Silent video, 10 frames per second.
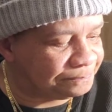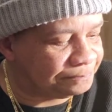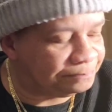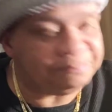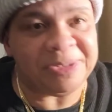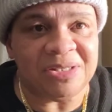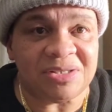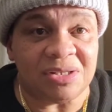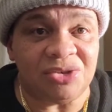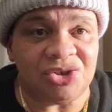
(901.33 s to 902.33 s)
pizza
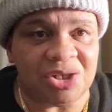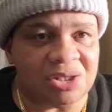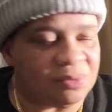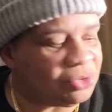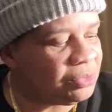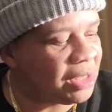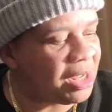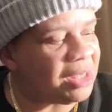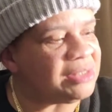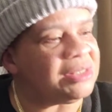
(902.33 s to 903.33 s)
and chicken with you
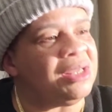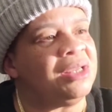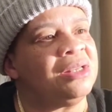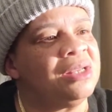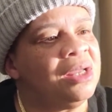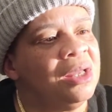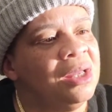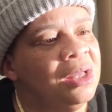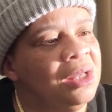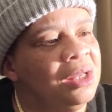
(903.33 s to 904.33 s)
guys and
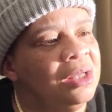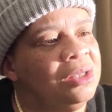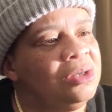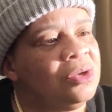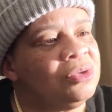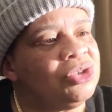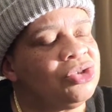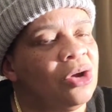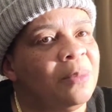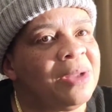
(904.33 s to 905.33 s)
you know, just talk
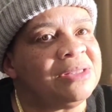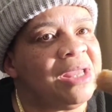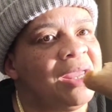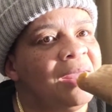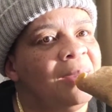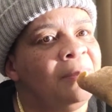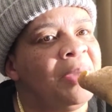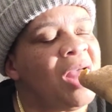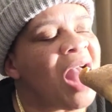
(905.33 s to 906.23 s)
about that. But